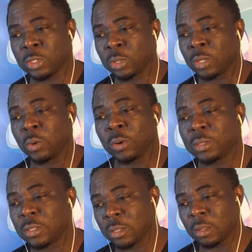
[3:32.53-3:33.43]
So the
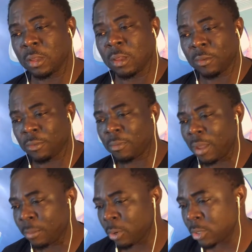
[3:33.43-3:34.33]
quote from my
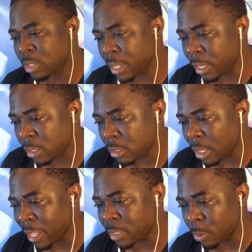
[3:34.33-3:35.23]
book says,
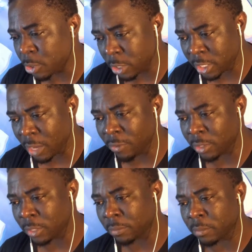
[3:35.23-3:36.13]
exposure is
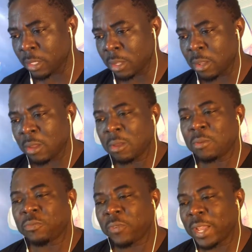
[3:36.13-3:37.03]
everything.
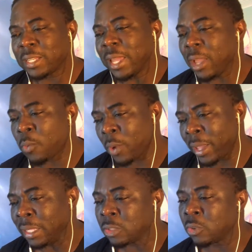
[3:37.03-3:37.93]
Find a
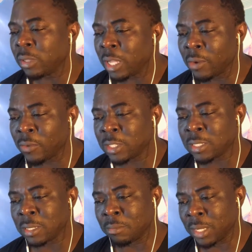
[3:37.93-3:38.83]
way to leverage
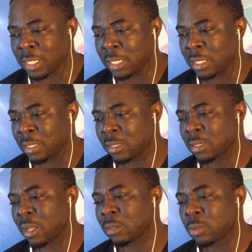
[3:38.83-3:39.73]
the machines
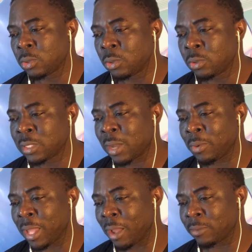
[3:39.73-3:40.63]
and tools that
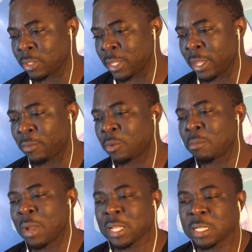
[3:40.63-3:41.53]
we have today for
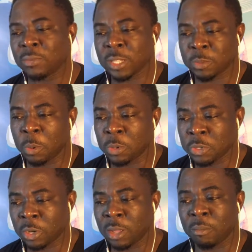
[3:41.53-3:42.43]
massive
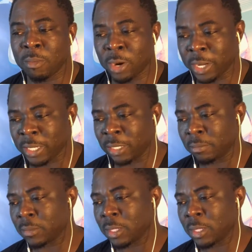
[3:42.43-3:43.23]
exposure and marketing.